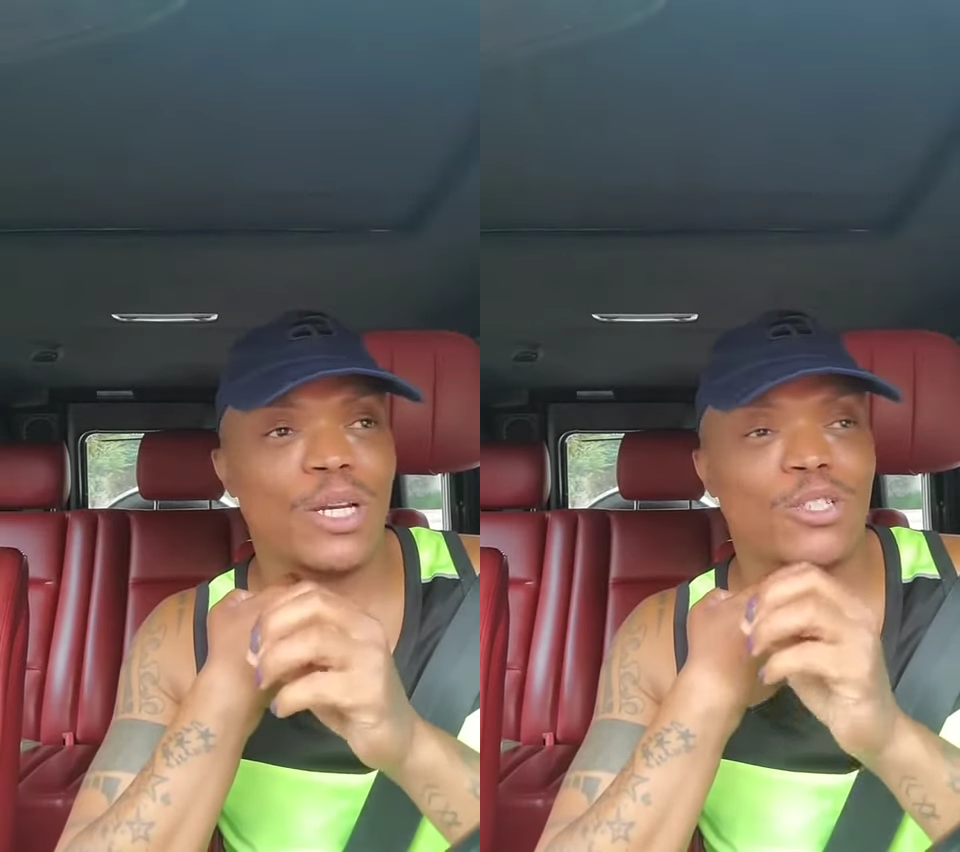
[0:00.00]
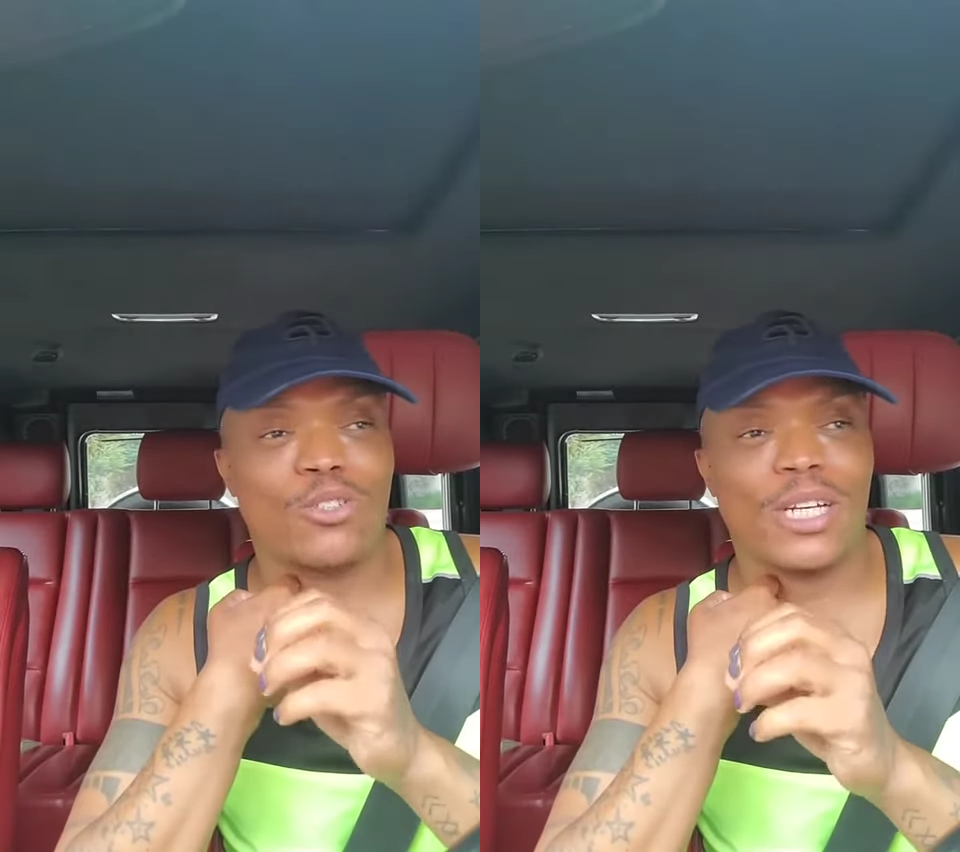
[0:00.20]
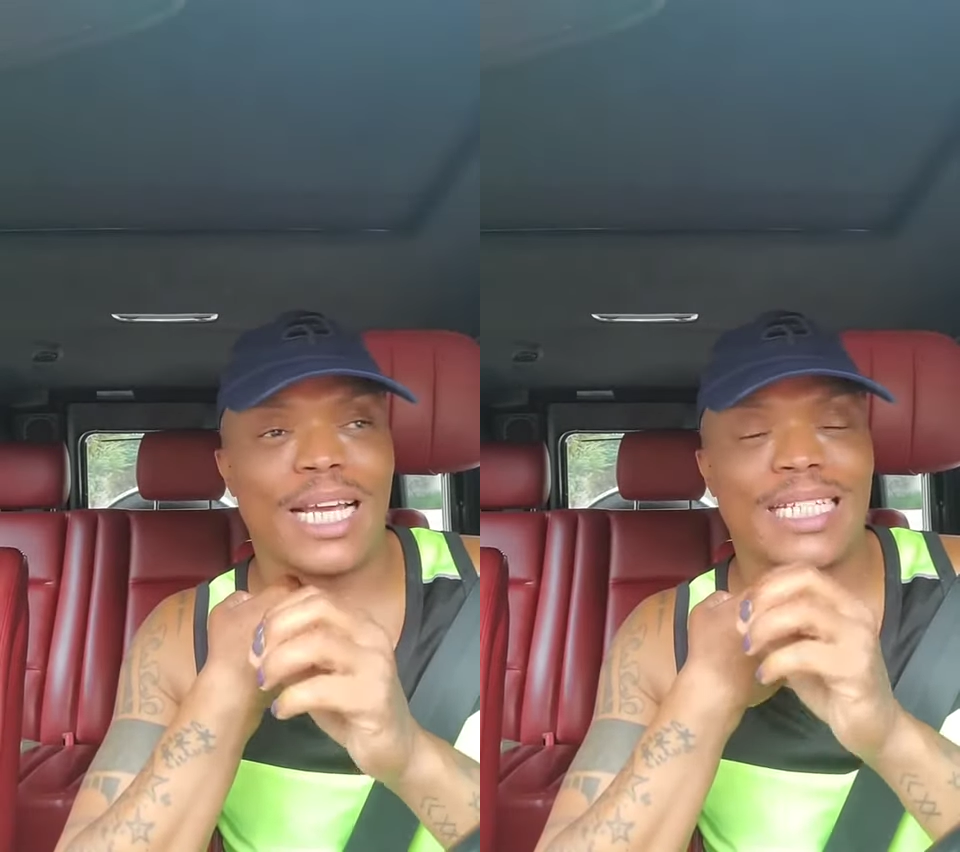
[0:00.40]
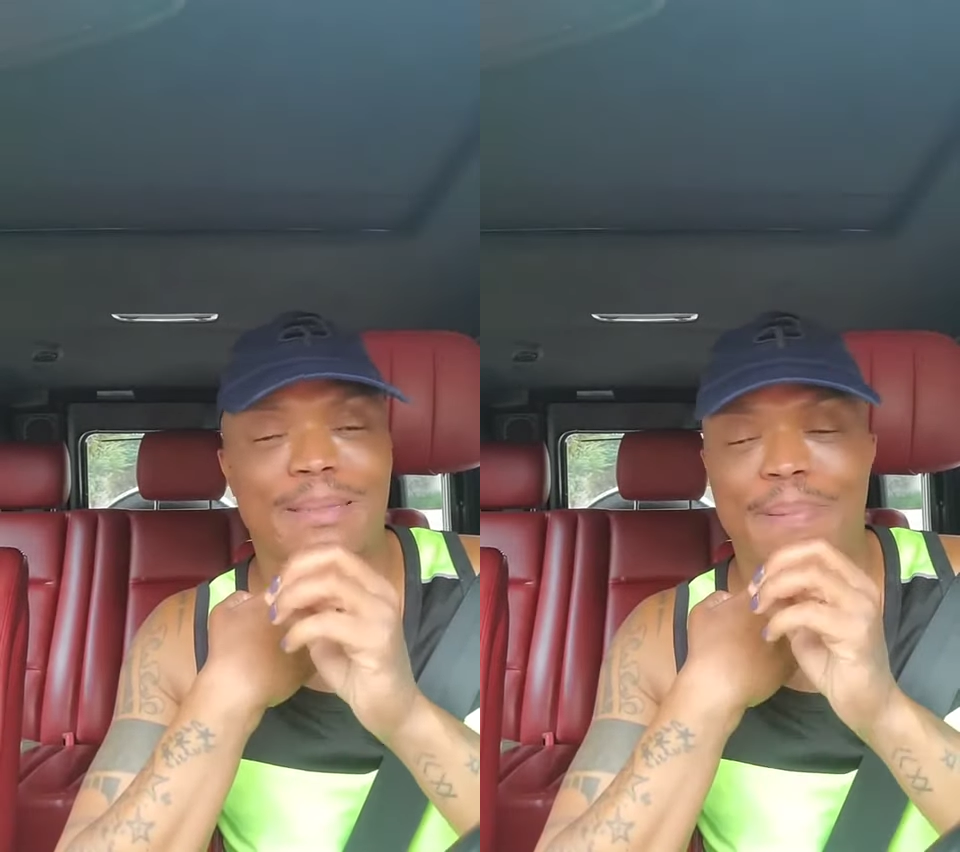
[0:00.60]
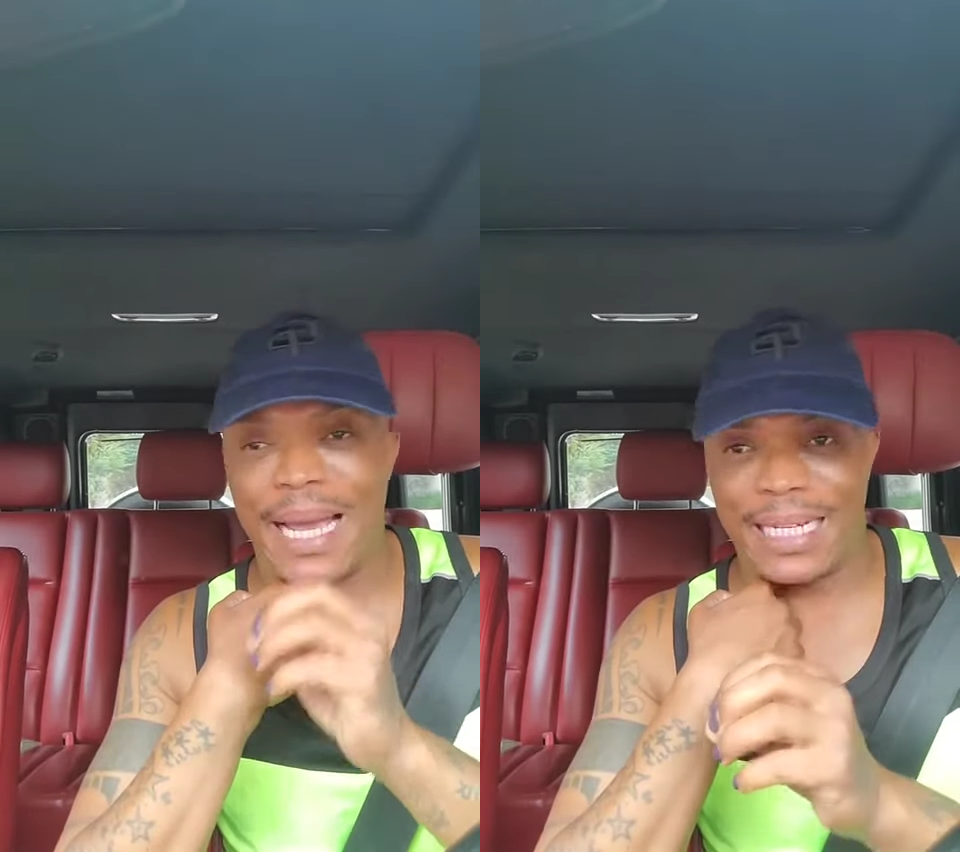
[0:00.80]
where you do not
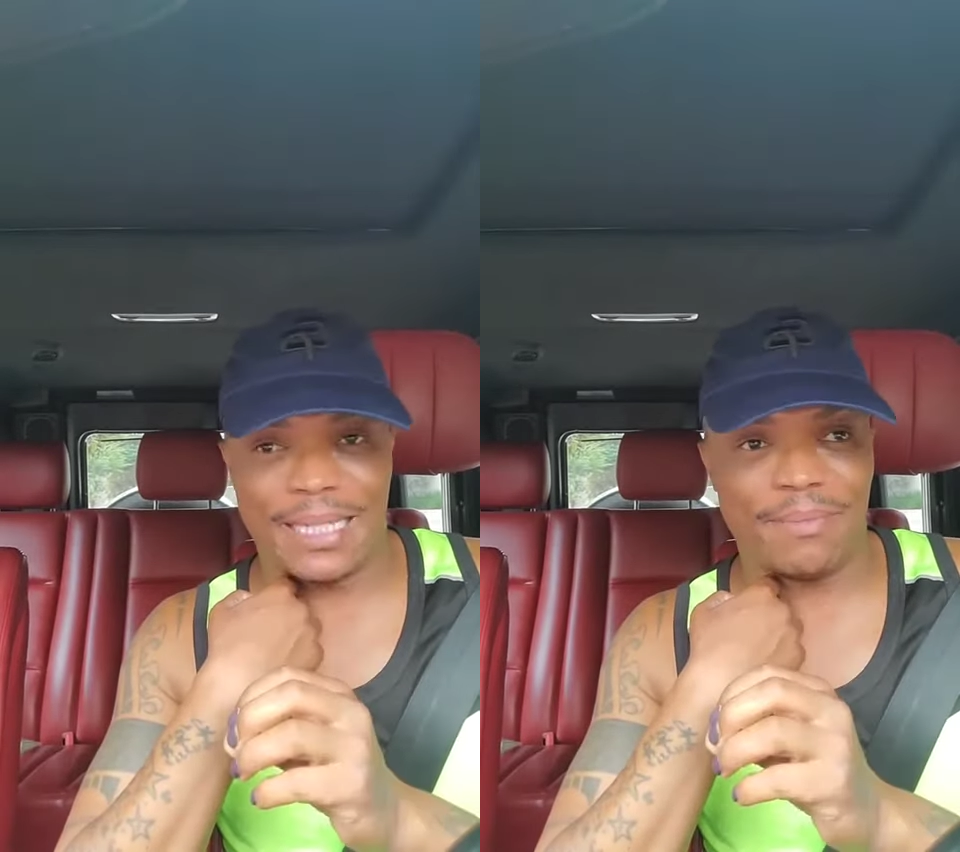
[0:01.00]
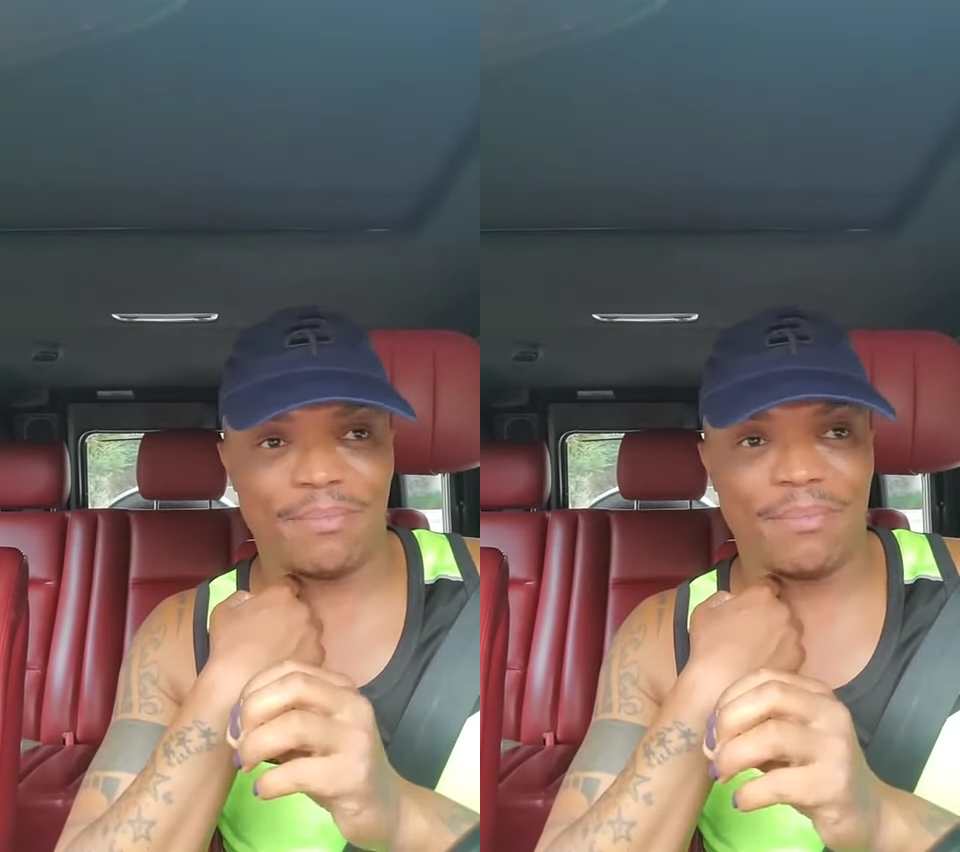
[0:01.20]
expect.